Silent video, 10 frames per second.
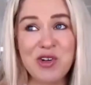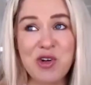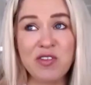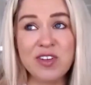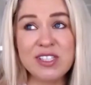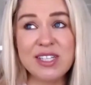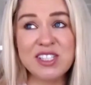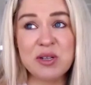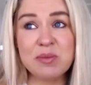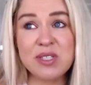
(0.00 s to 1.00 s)
nervous
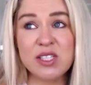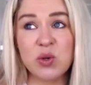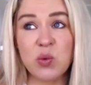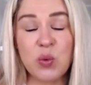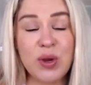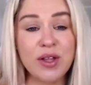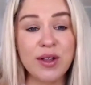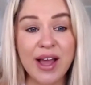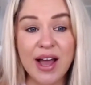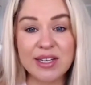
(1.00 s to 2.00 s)
system takes a real
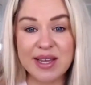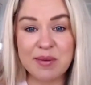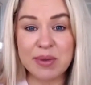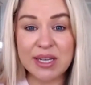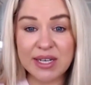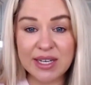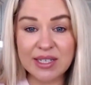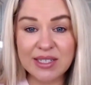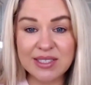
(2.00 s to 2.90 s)
goddamn beating